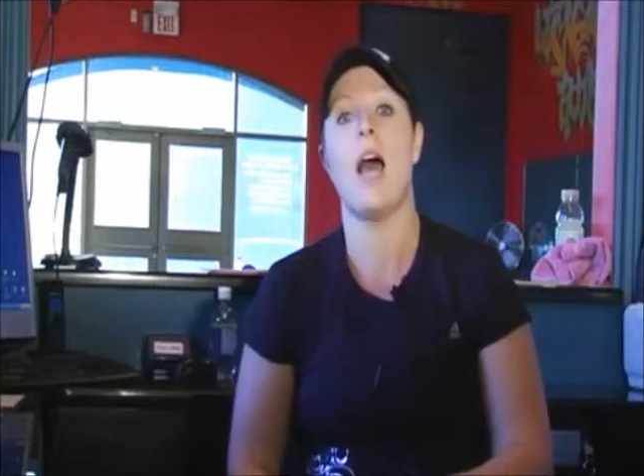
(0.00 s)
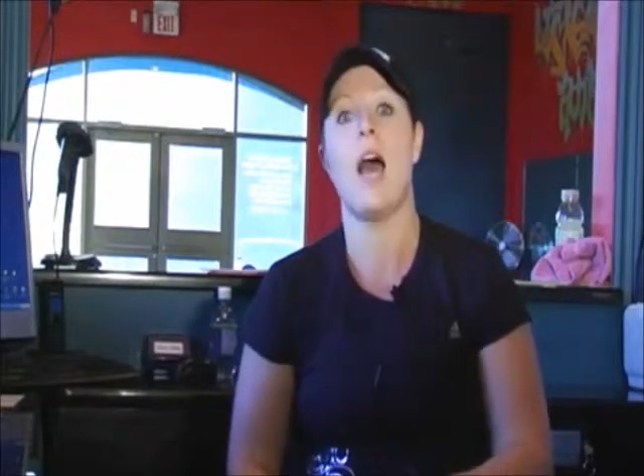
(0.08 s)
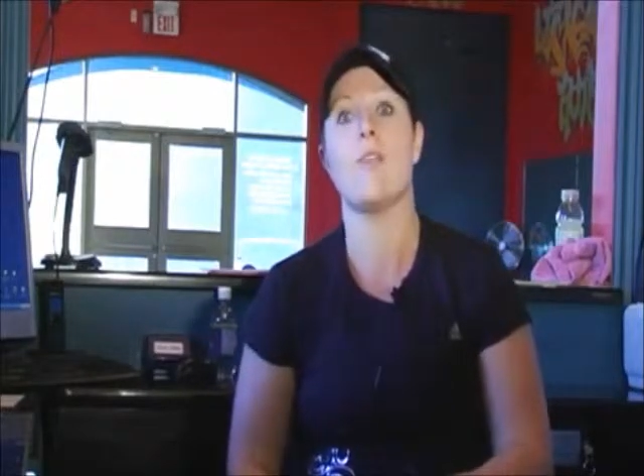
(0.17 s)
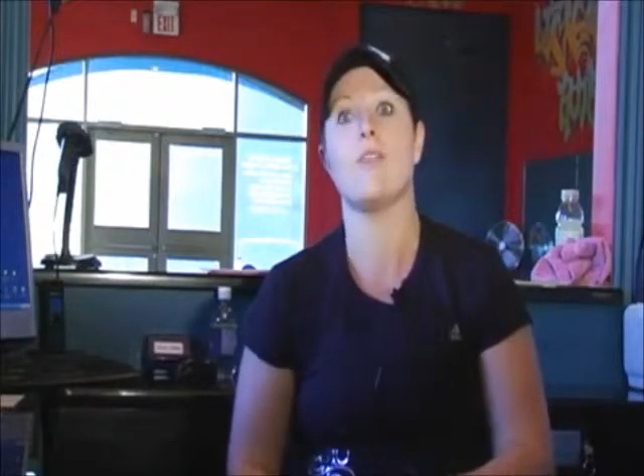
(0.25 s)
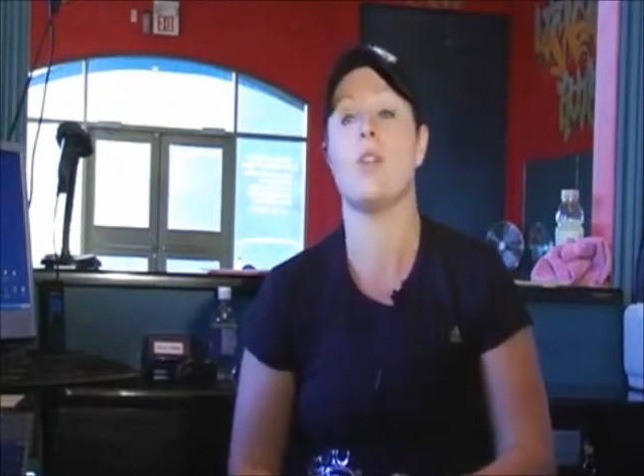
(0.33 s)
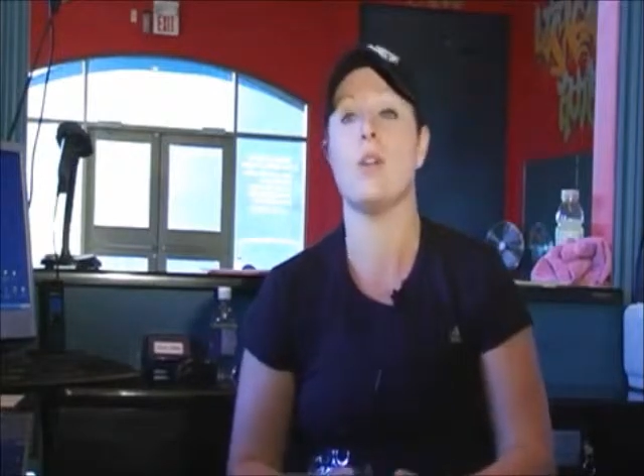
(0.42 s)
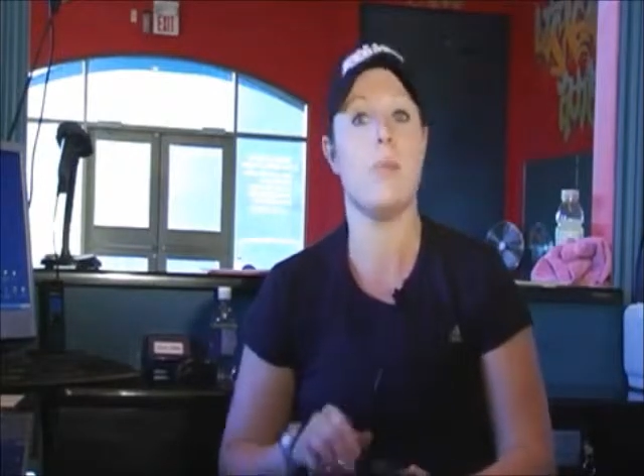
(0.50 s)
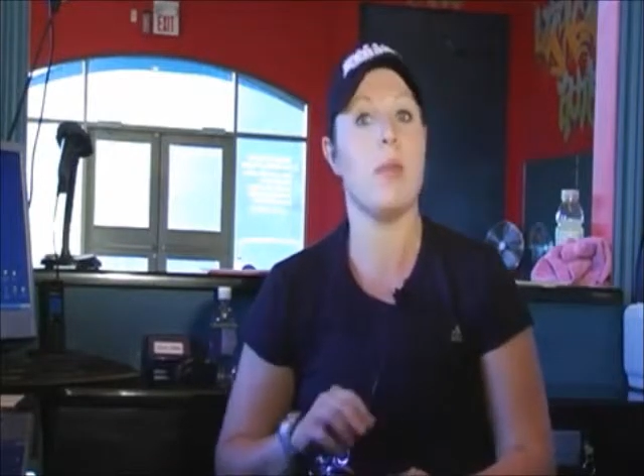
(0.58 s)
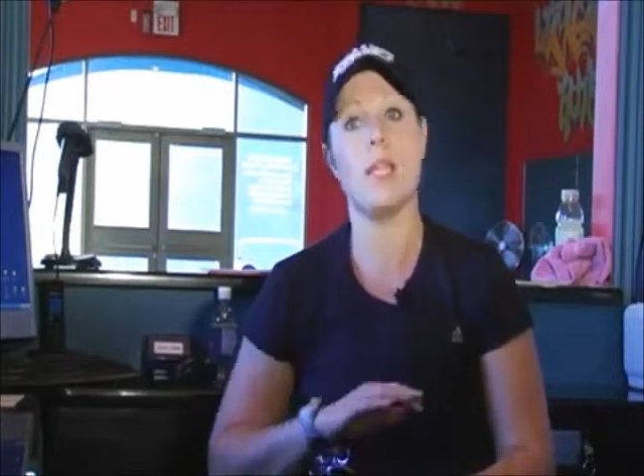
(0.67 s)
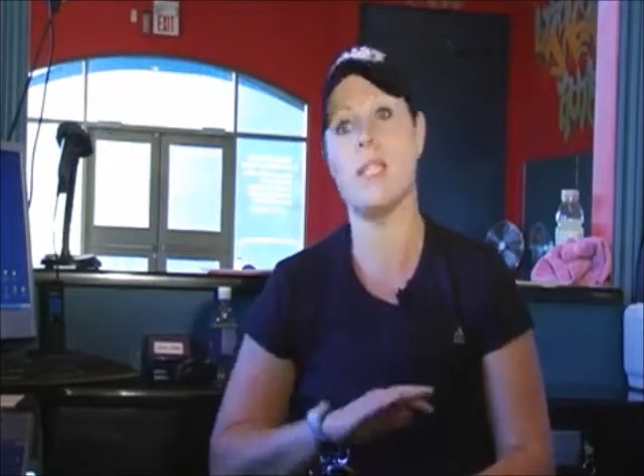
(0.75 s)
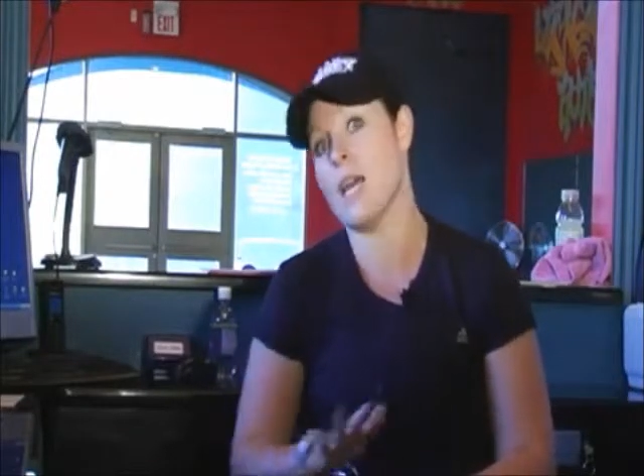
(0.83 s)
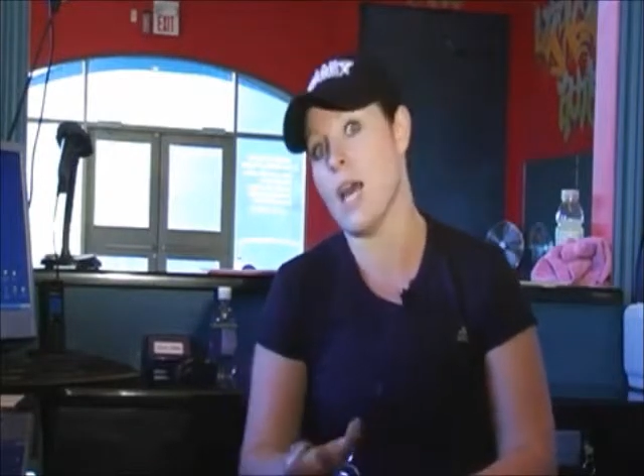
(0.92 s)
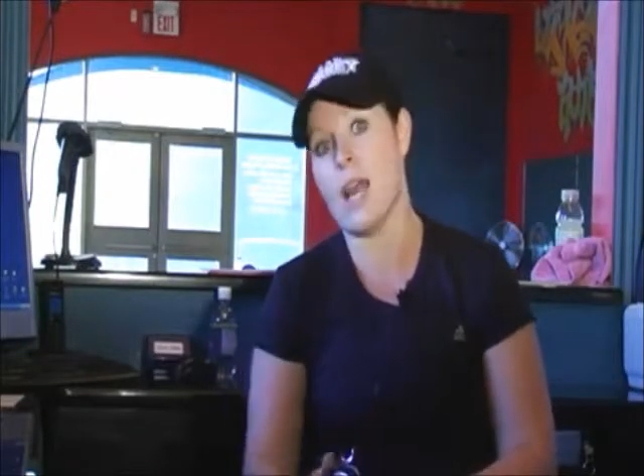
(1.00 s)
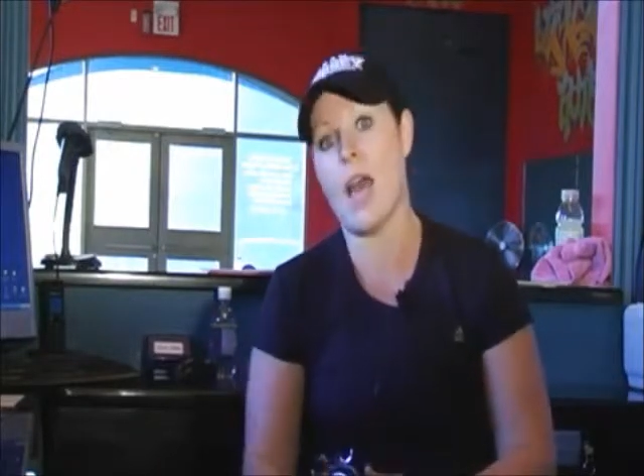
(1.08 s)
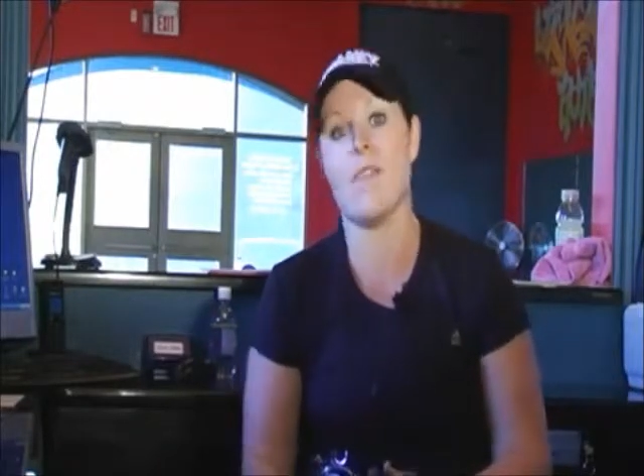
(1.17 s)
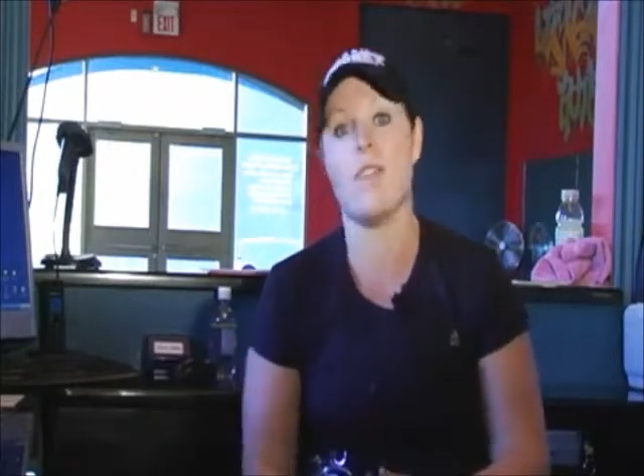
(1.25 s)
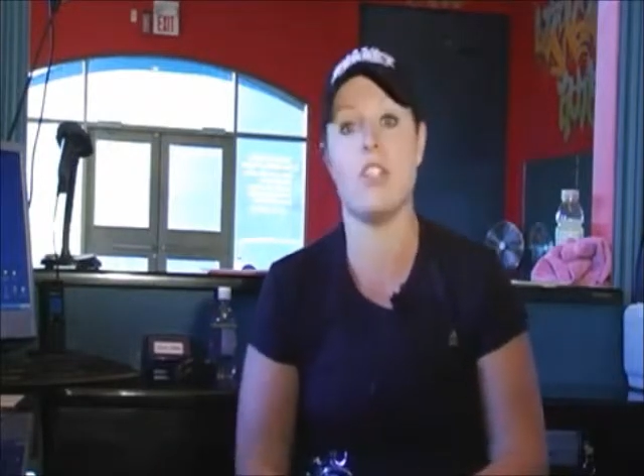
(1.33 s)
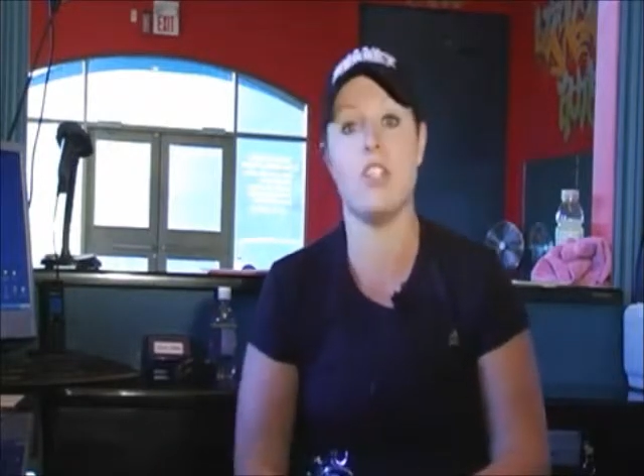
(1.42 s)
after being done
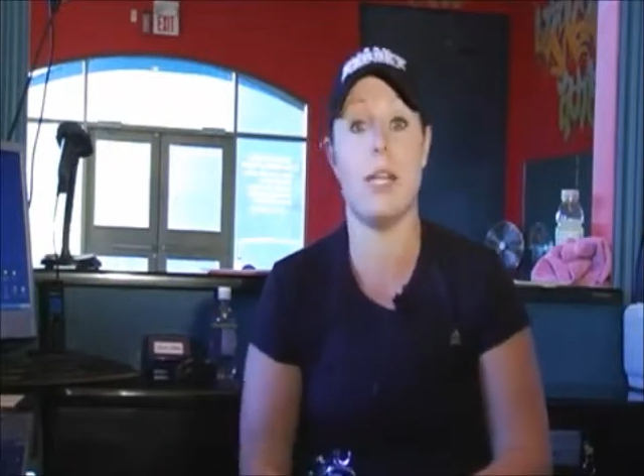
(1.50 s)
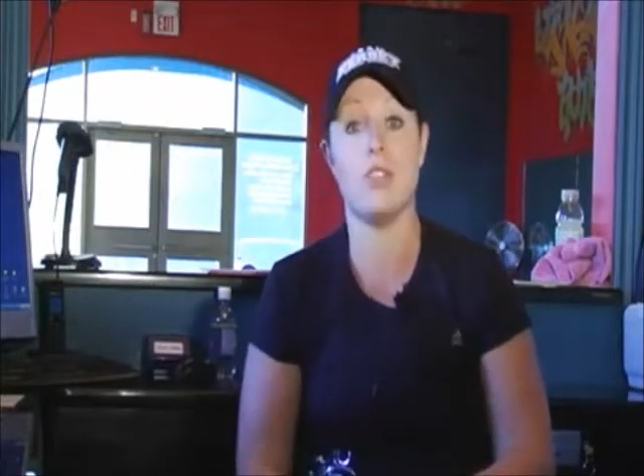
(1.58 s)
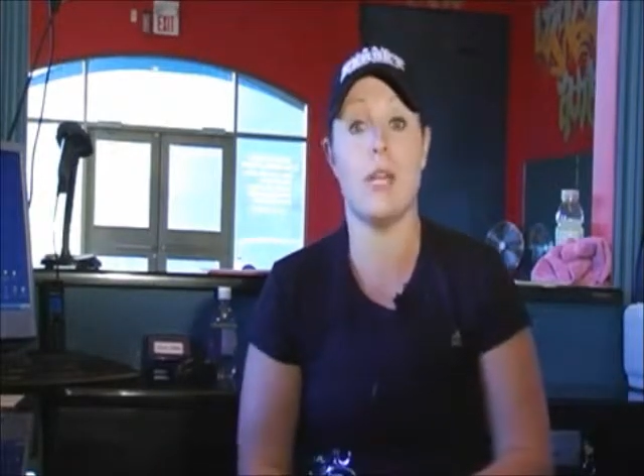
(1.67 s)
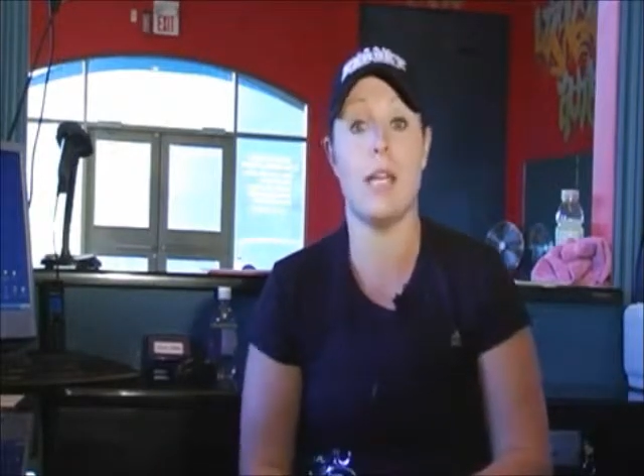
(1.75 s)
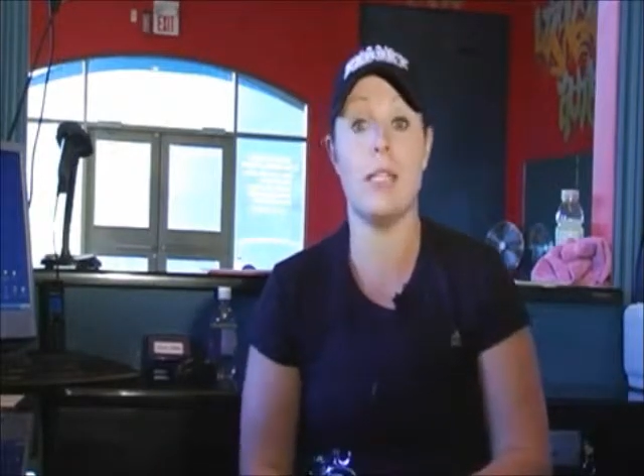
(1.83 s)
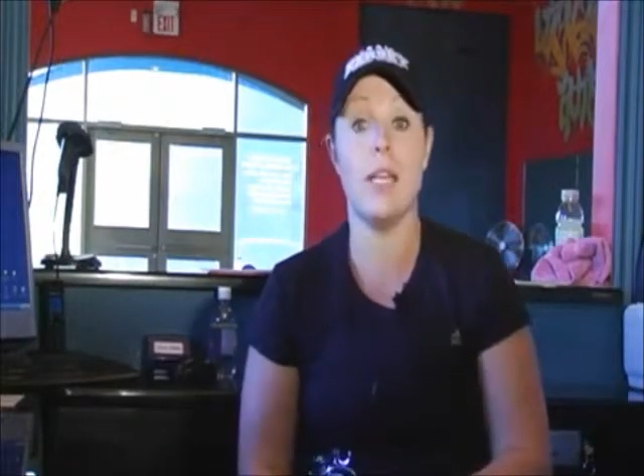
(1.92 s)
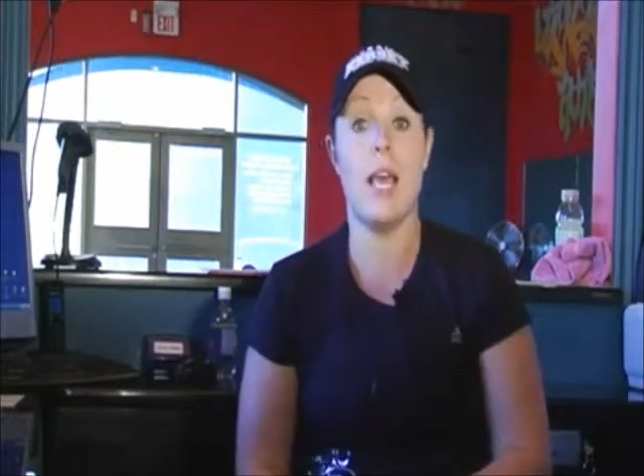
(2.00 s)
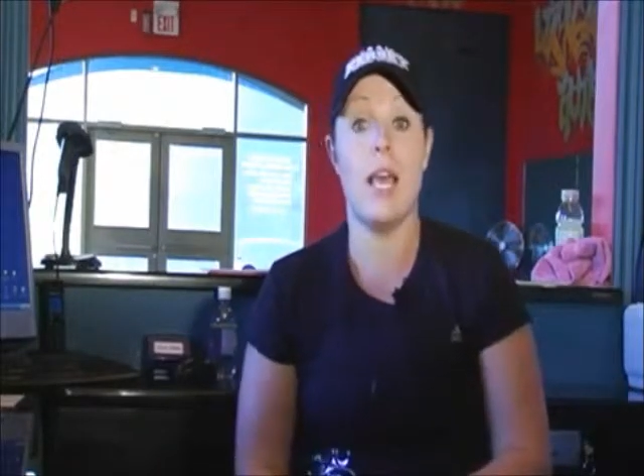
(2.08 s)
having children.